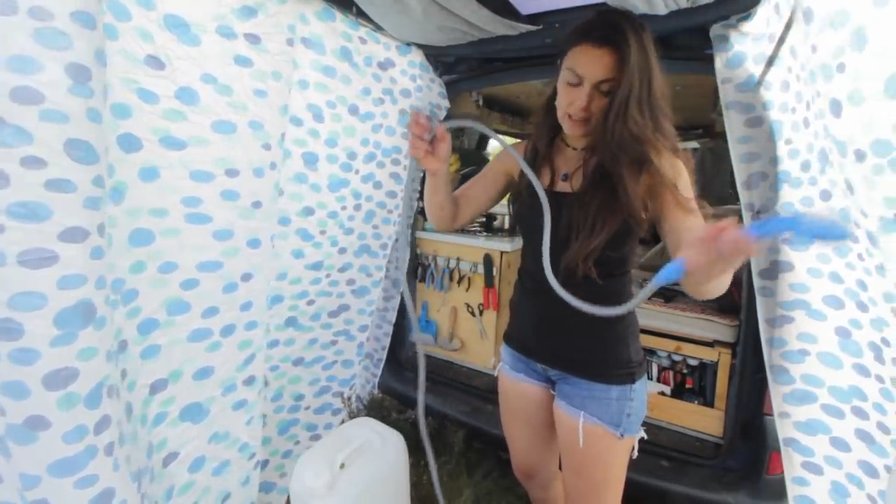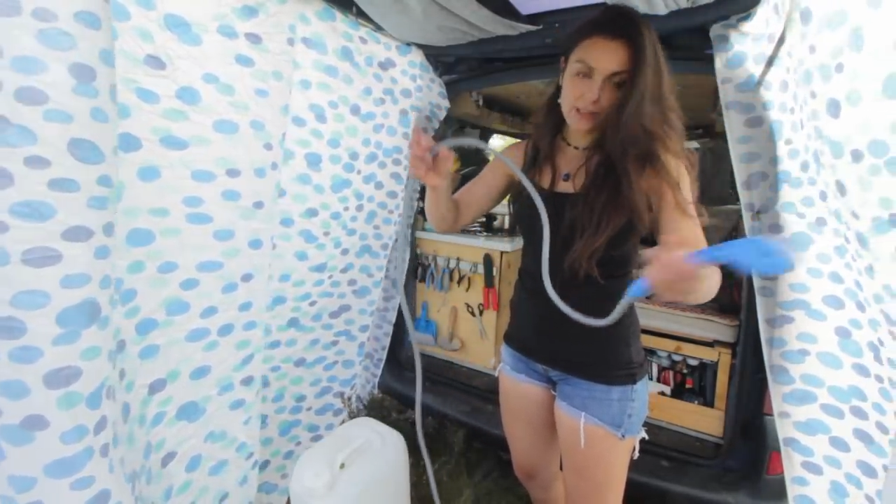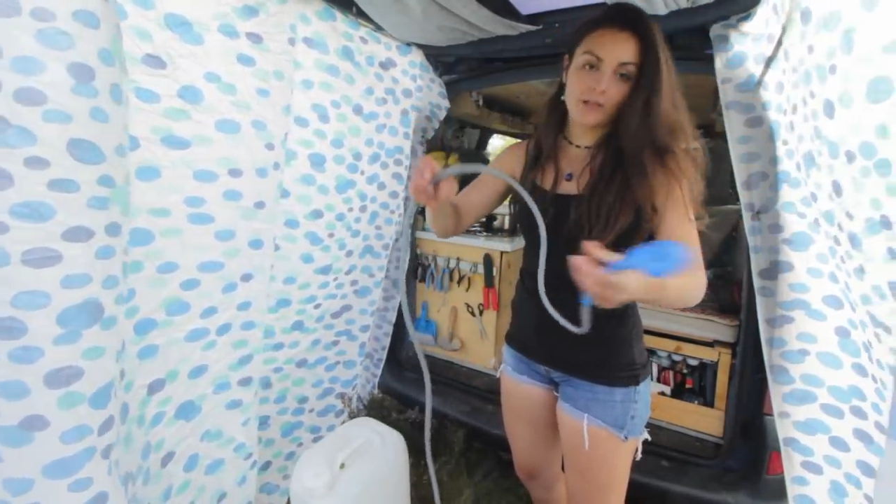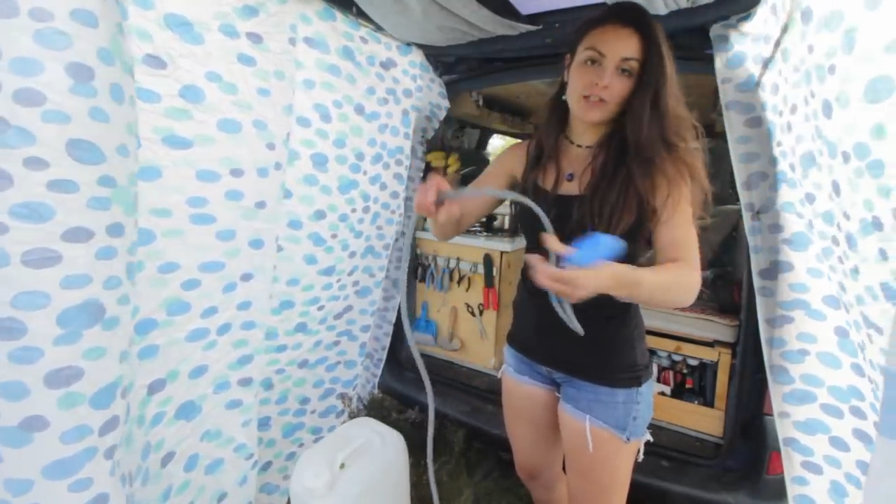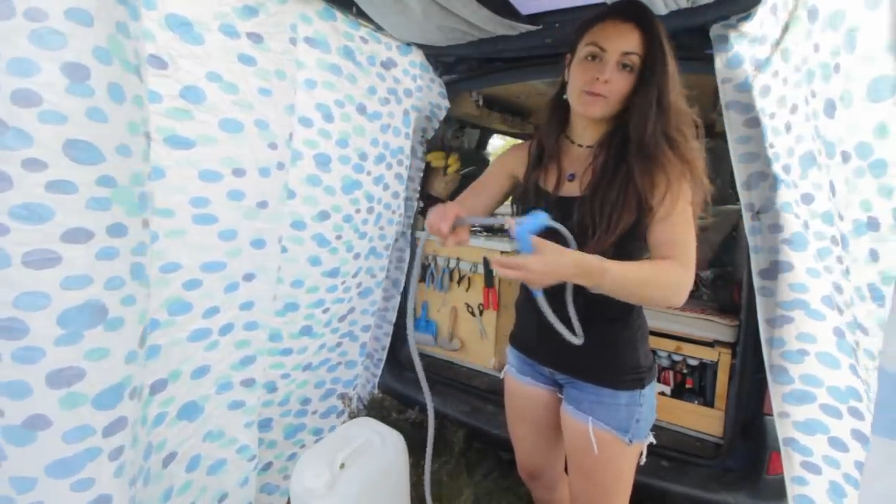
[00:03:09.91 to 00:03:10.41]

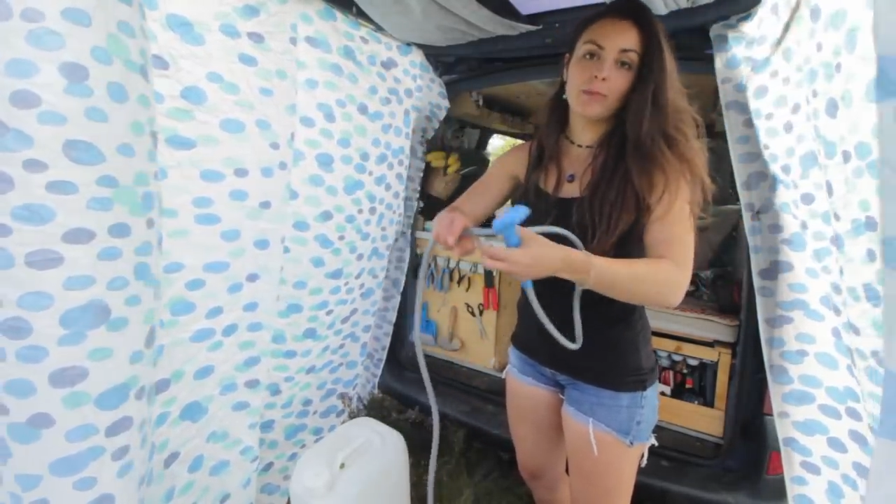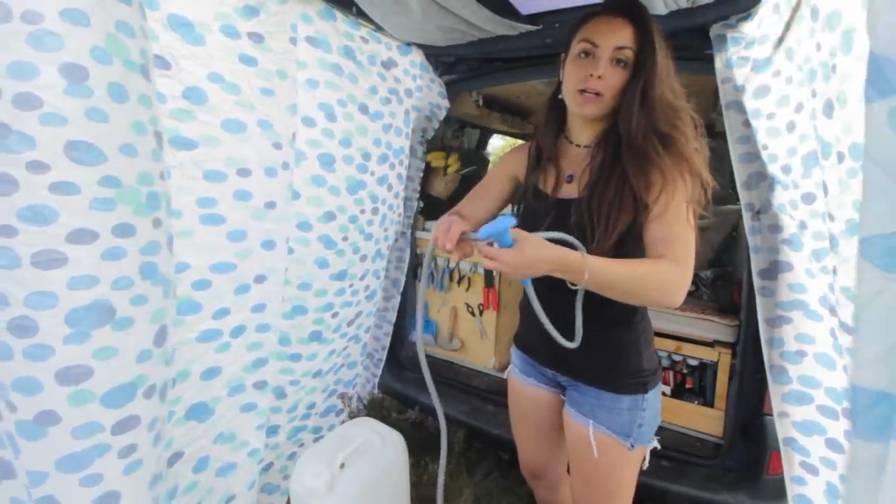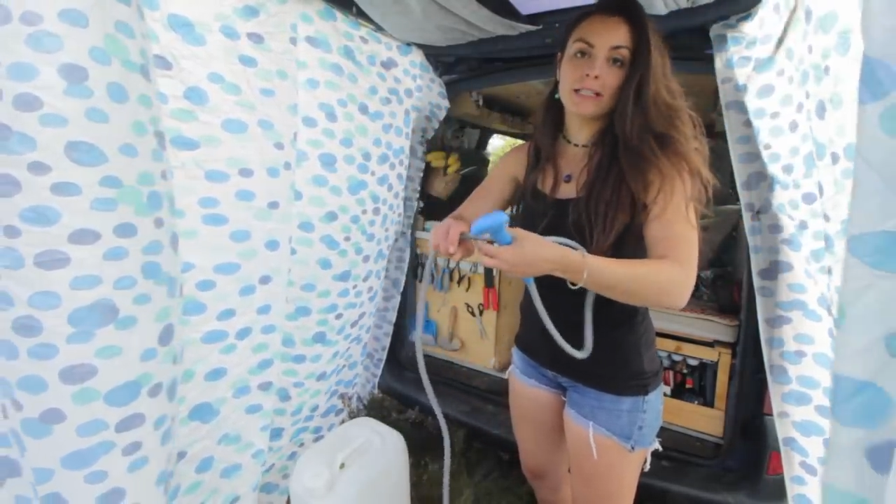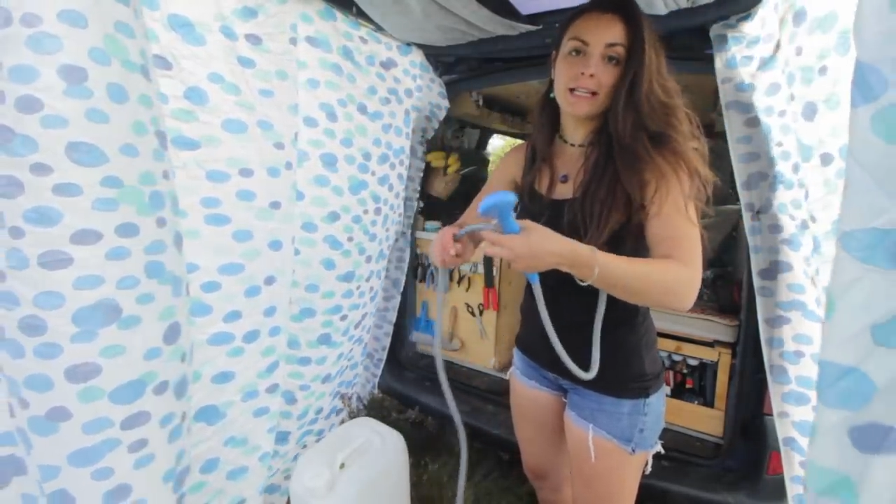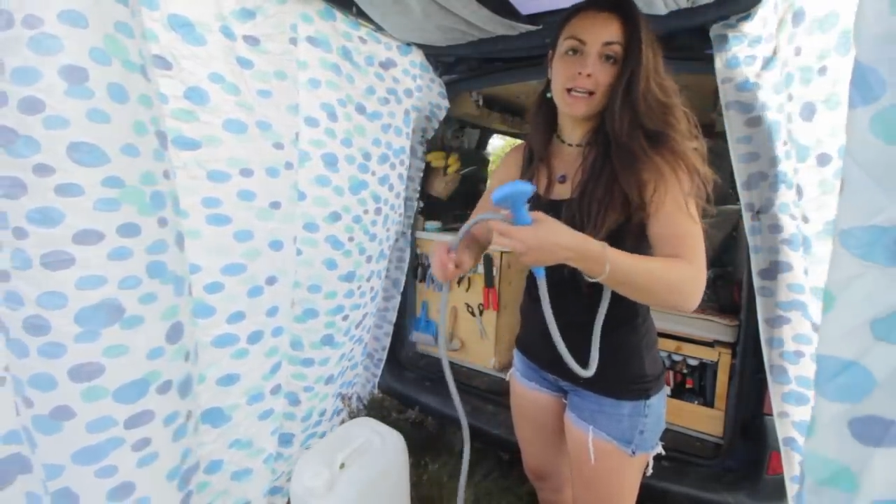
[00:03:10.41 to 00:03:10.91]
So I just
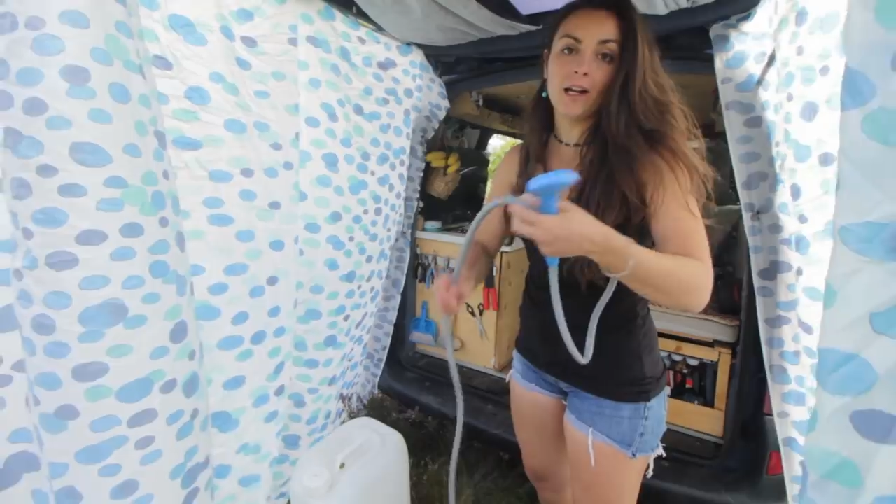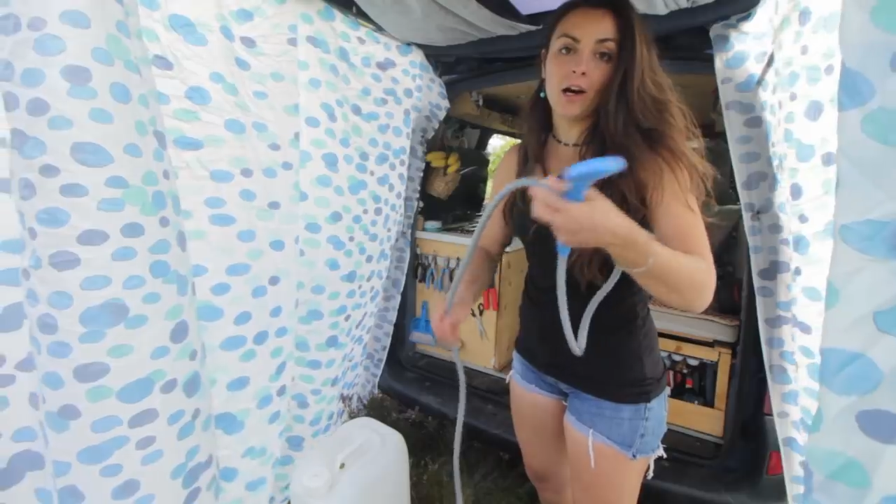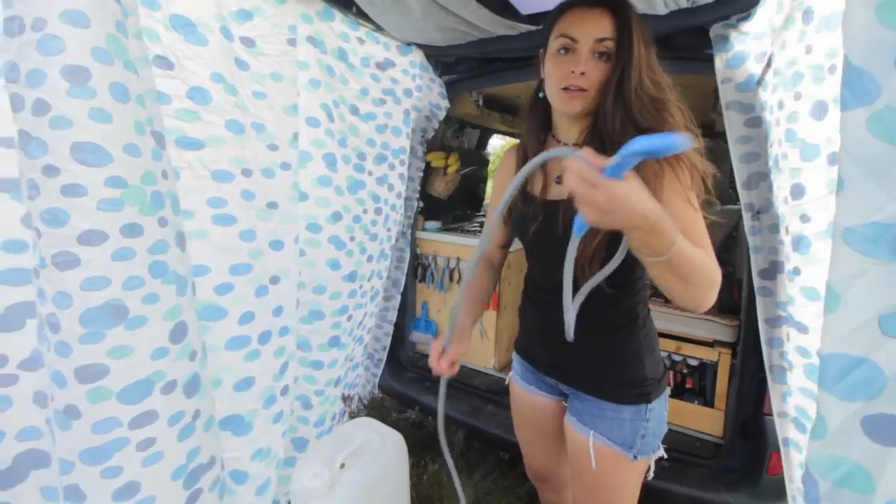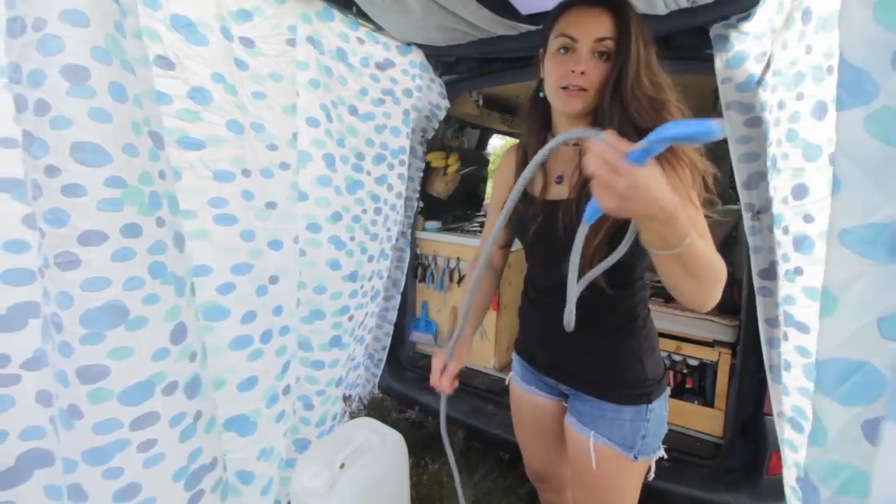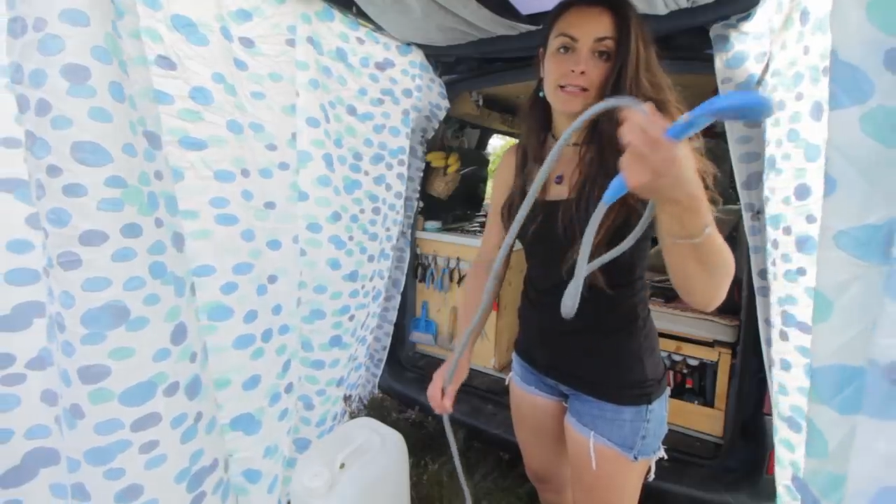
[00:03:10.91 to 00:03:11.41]
plugged it in
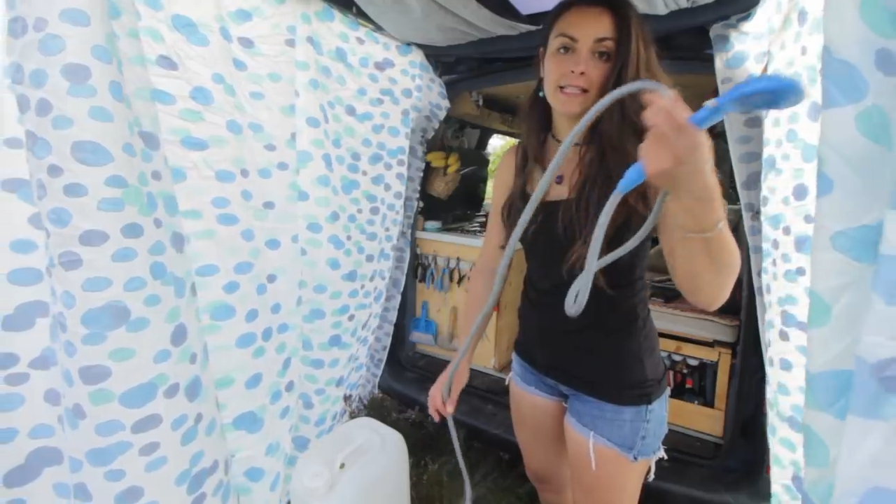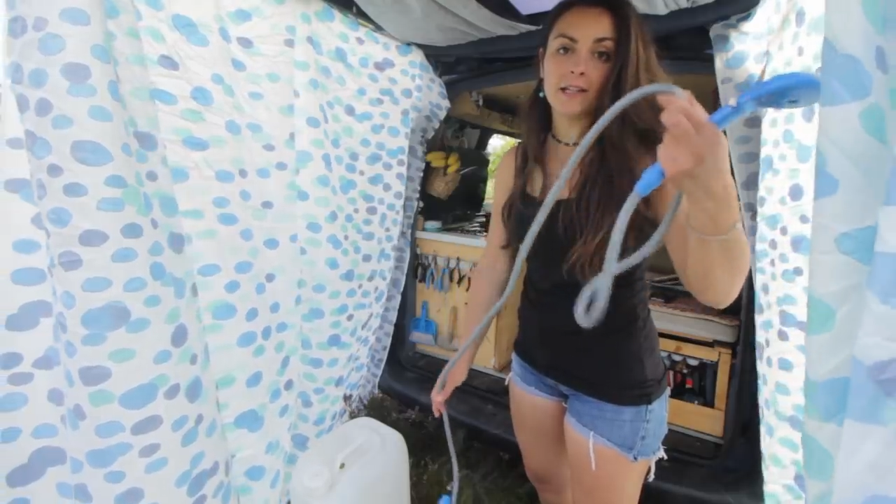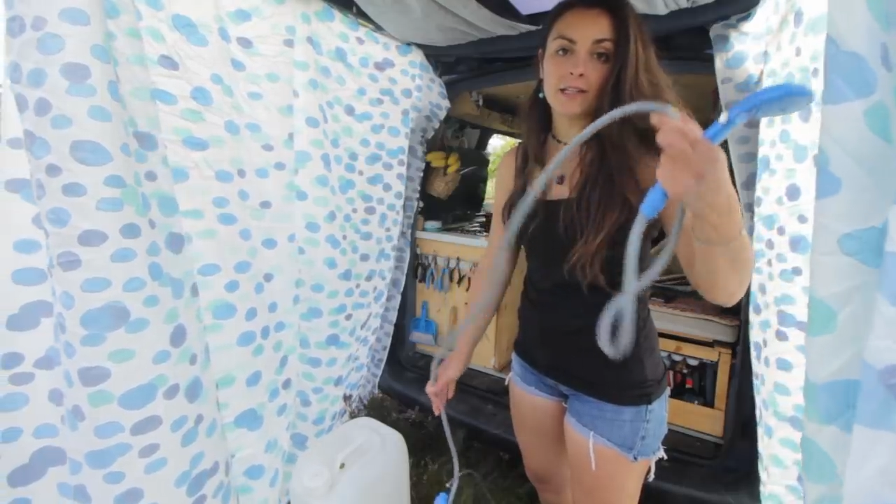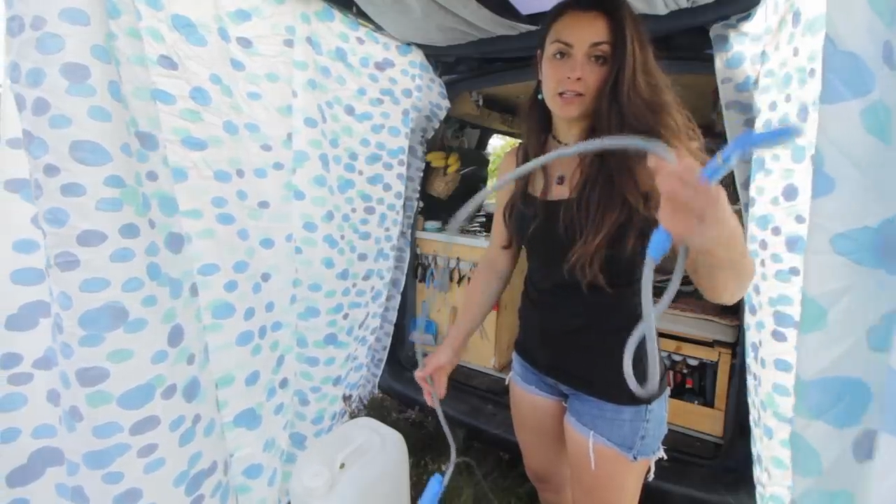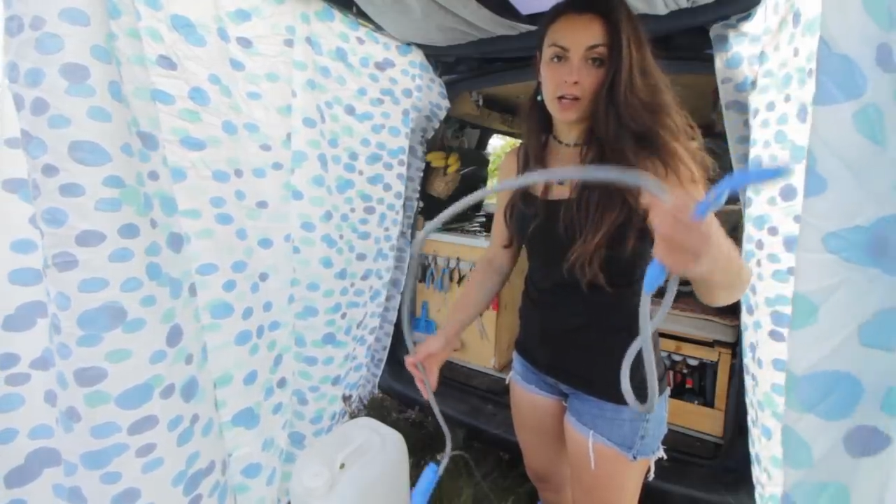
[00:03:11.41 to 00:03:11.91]
on the
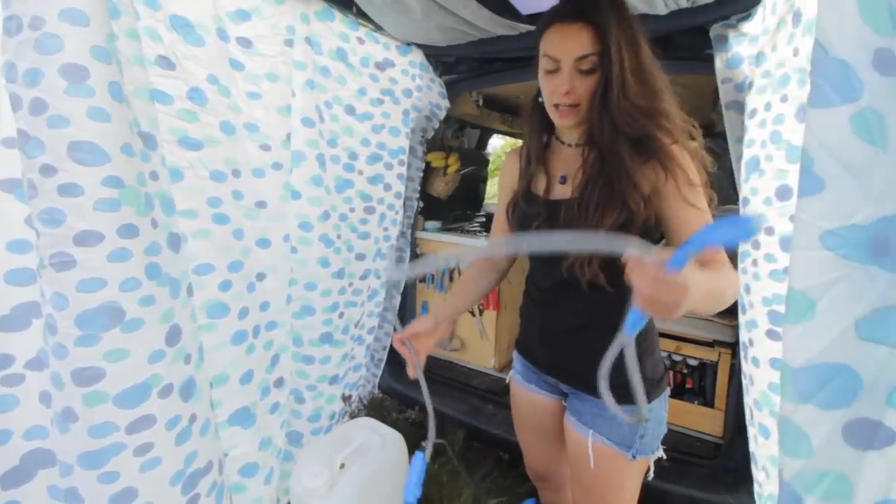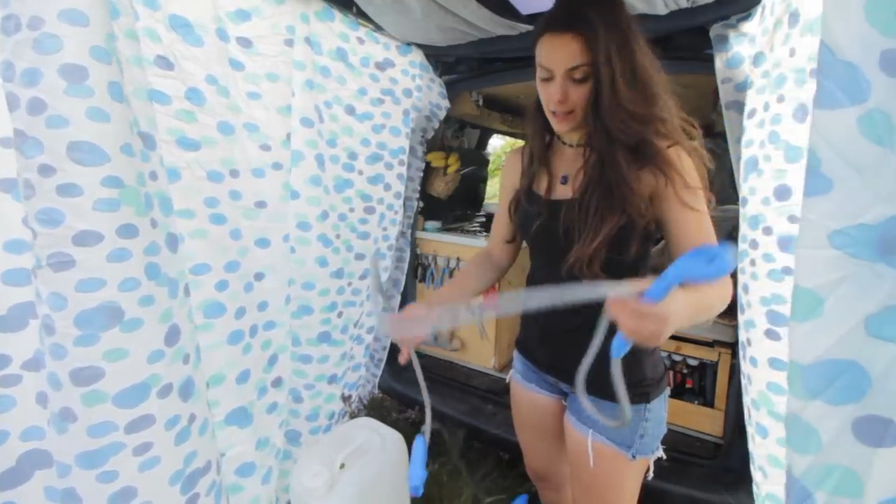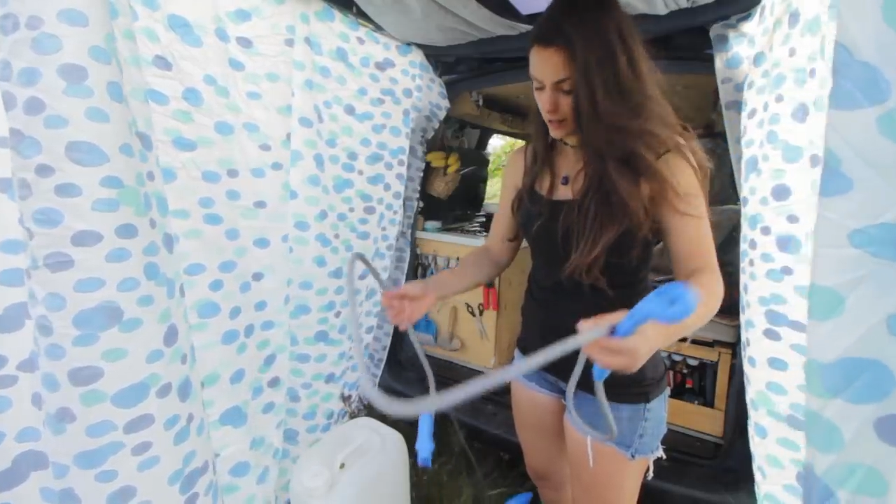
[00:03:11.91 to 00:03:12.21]
cigar socket